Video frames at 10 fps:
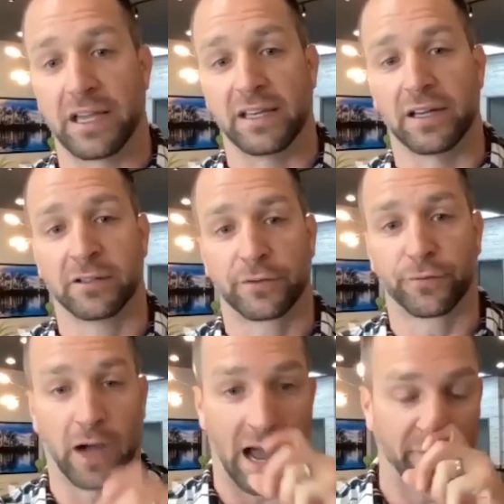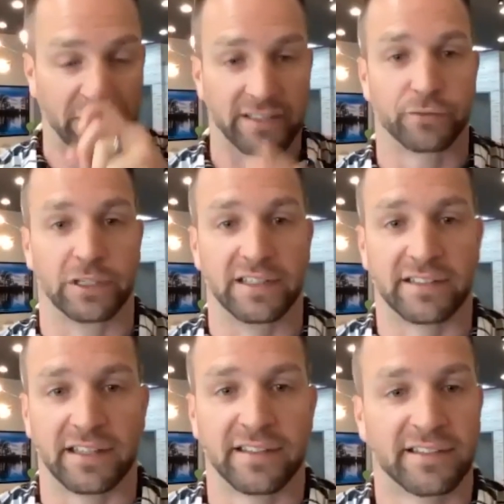years for obvious
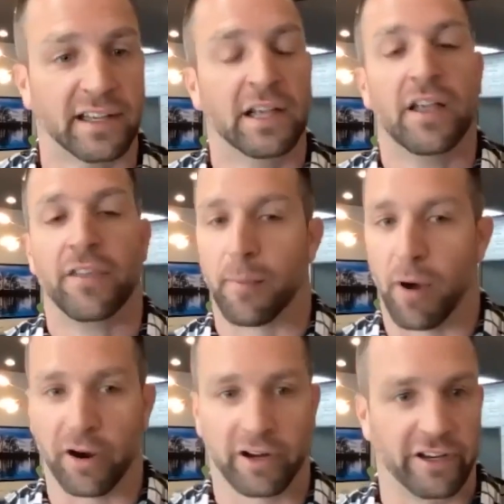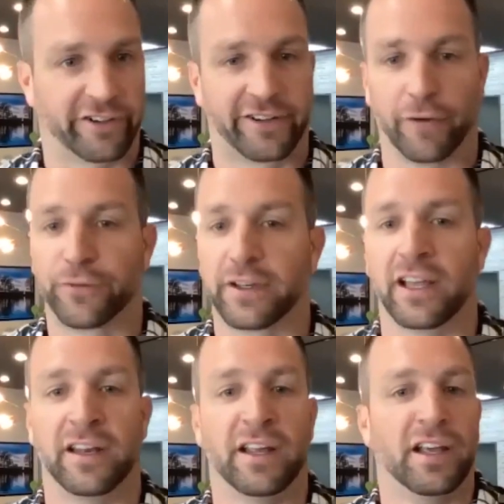reasons. The market
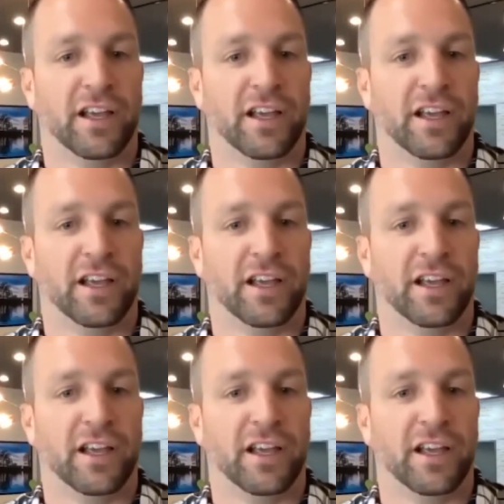shifted.